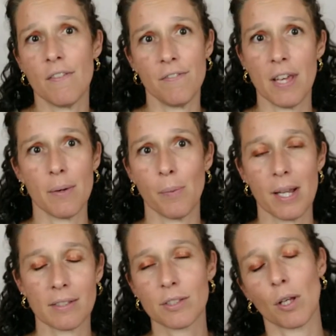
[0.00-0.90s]
they
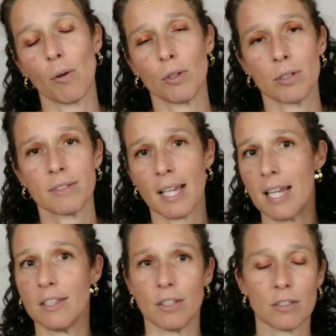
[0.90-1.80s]
were sold out
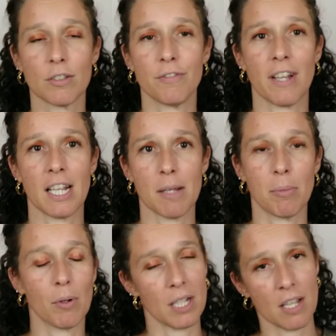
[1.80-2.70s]
and not
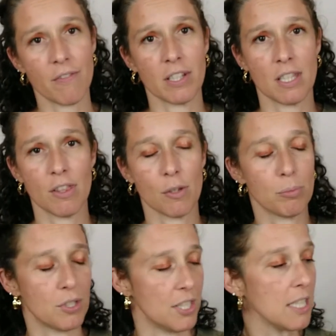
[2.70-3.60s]
available even in the
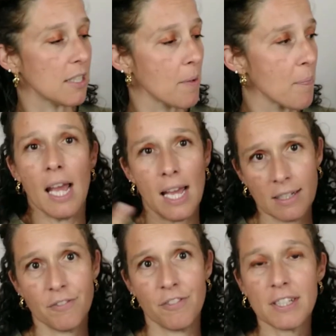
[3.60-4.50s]
boutique.
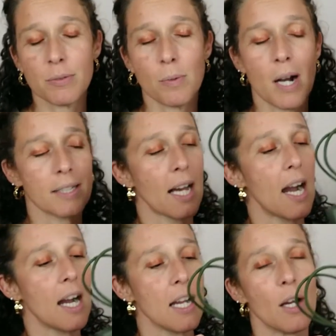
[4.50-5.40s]
And this one,
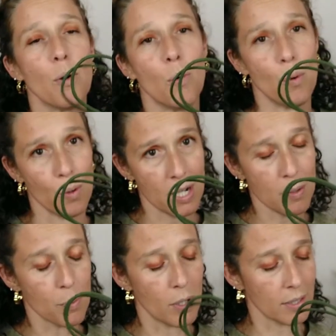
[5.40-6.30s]
I
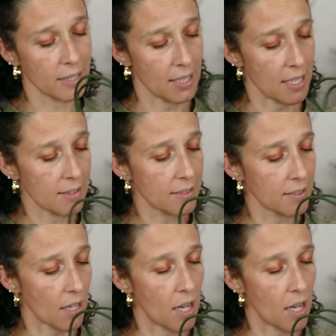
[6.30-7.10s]
really wanted it